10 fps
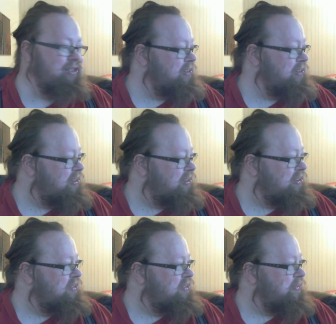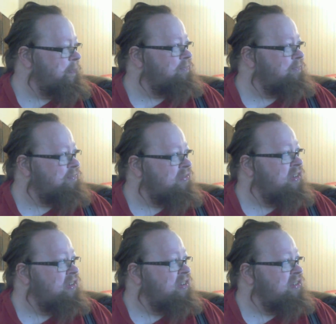
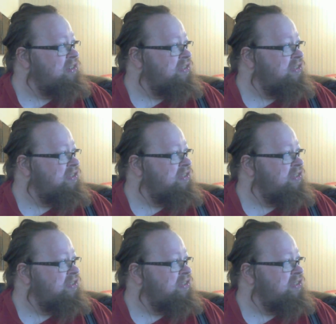Nothing is said.